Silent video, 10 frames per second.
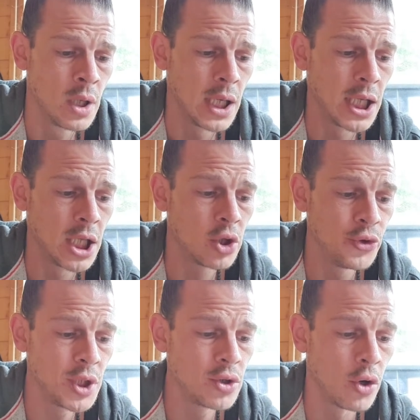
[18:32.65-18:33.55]

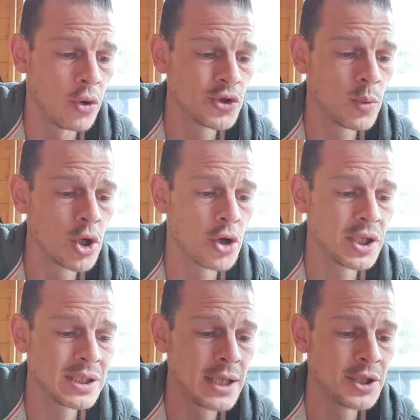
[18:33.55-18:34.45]
including those that were not
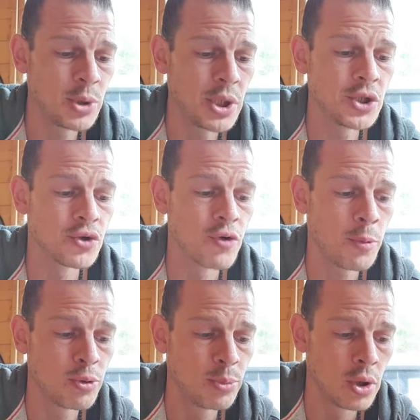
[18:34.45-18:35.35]
designed to be
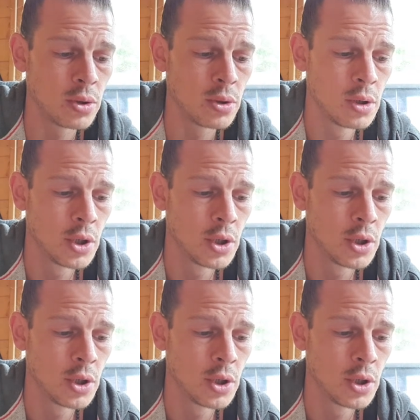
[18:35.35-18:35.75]
interoperable.